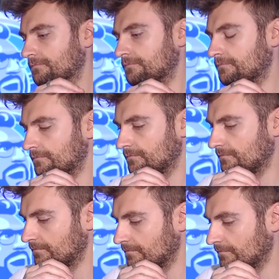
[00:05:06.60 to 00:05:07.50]

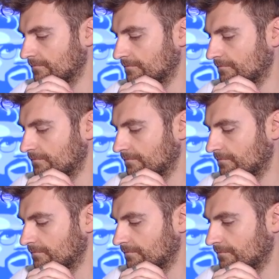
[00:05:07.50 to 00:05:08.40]

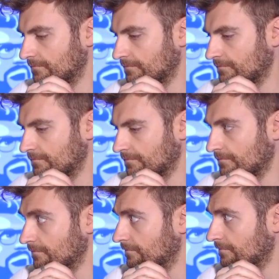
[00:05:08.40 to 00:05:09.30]

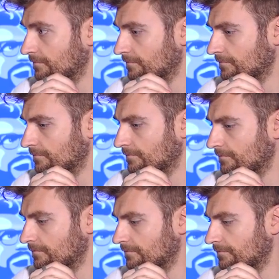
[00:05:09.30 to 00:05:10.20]

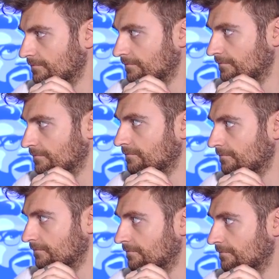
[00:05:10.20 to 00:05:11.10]

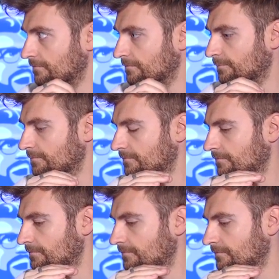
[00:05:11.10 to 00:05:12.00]

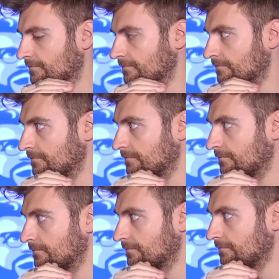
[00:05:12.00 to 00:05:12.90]

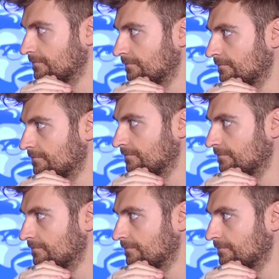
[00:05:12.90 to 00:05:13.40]
The person shown says nothing.